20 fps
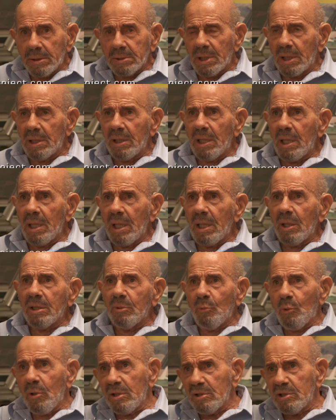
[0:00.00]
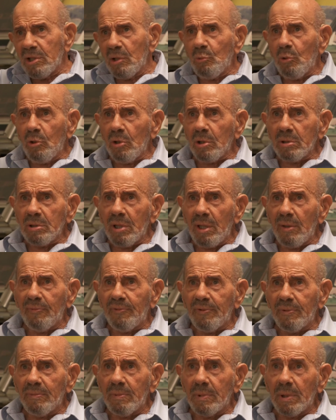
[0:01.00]
said, where did the world come
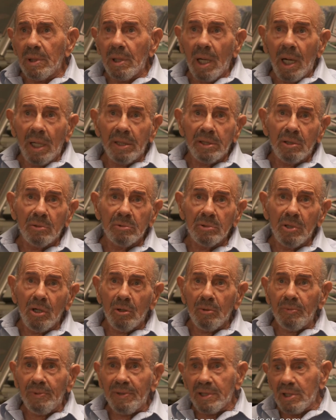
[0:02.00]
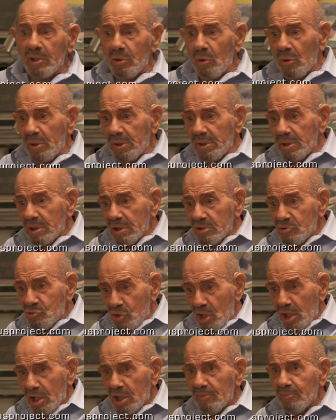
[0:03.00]
from? I don't know, but according to
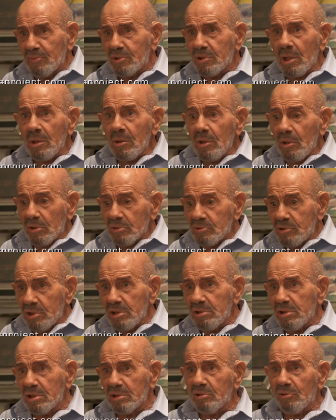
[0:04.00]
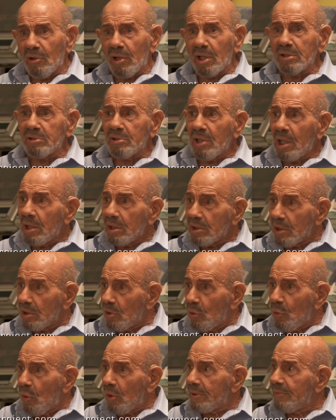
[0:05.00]
James or Jesus Christ, the
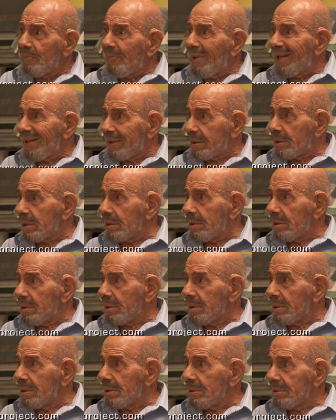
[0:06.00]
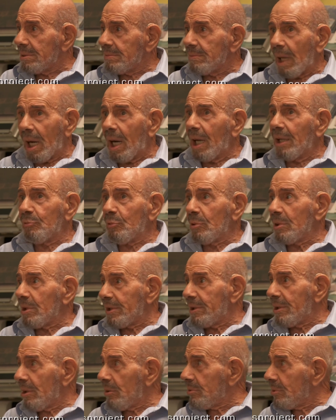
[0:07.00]
Lord made it. I
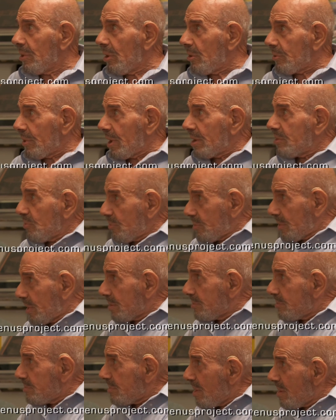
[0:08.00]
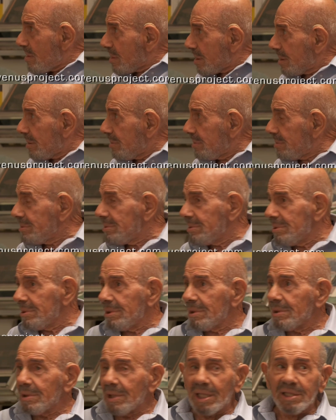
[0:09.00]
really don't know, that's what they say.
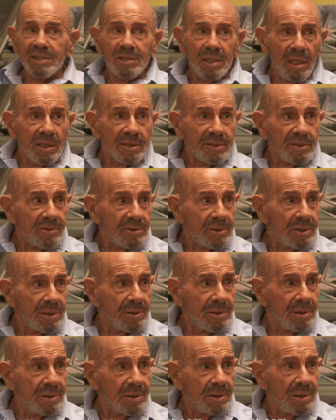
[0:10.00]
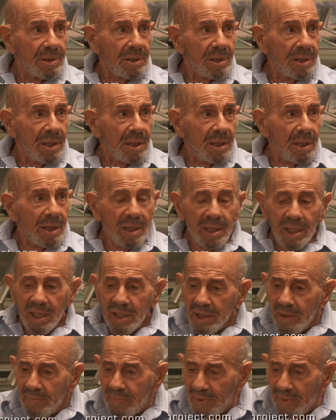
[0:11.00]
That's honest. In the